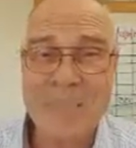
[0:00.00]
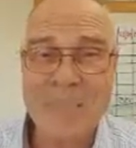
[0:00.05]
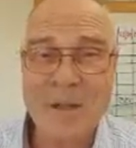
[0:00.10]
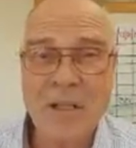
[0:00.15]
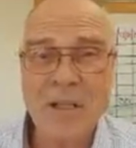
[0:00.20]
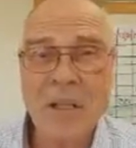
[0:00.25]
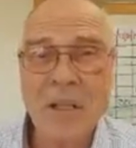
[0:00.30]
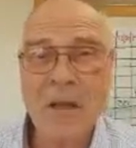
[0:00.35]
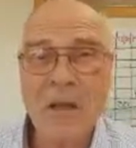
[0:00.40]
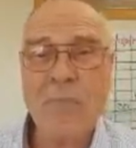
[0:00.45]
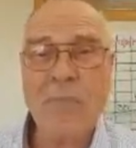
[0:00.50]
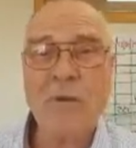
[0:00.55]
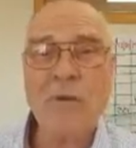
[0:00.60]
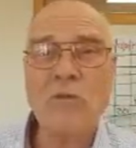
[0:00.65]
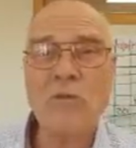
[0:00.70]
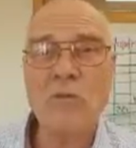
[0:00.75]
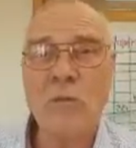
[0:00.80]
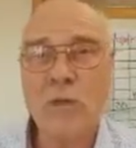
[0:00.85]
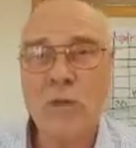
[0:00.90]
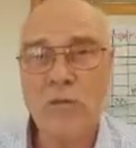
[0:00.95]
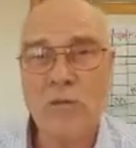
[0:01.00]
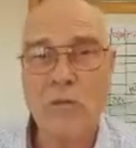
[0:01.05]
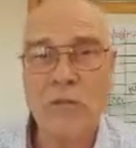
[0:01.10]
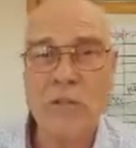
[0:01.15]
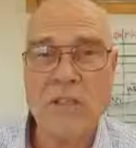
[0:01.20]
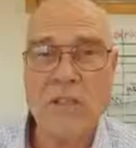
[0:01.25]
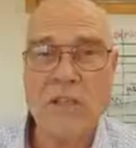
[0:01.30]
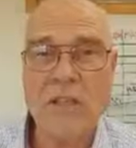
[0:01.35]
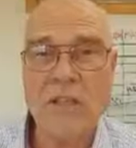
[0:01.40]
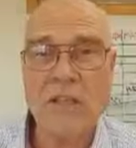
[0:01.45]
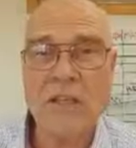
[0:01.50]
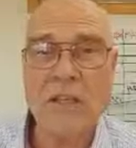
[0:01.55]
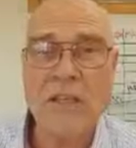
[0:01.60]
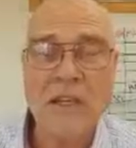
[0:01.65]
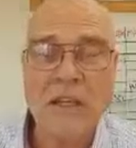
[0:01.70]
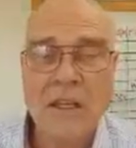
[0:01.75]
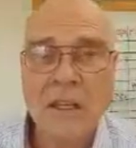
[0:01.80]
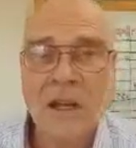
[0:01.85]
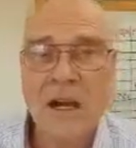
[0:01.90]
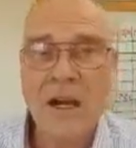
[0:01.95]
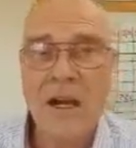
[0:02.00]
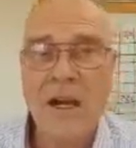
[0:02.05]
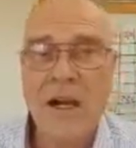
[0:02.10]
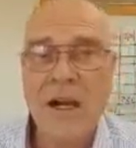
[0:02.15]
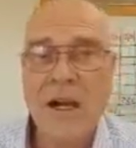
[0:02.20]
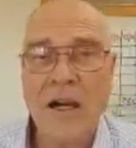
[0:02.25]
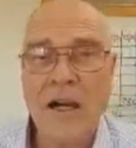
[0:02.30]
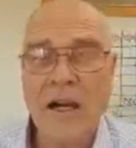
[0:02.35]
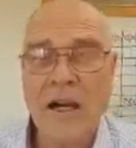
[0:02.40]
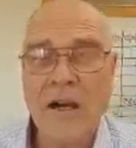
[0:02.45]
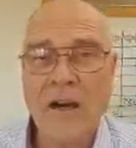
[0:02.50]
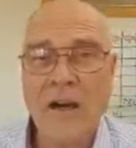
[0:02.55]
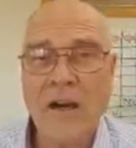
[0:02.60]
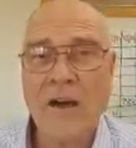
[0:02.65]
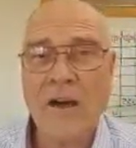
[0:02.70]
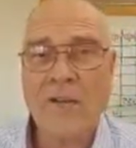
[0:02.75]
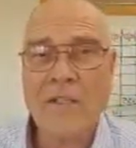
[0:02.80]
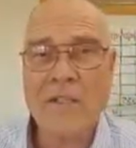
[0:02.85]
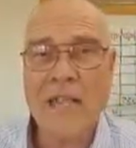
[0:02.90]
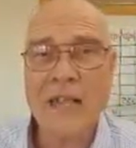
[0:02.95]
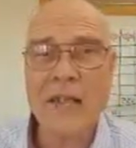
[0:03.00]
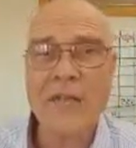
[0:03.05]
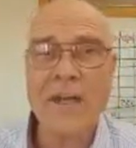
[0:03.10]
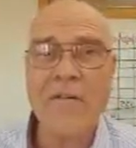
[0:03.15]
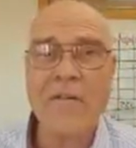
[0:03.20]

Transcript: But Title Pro 24/7 offers that.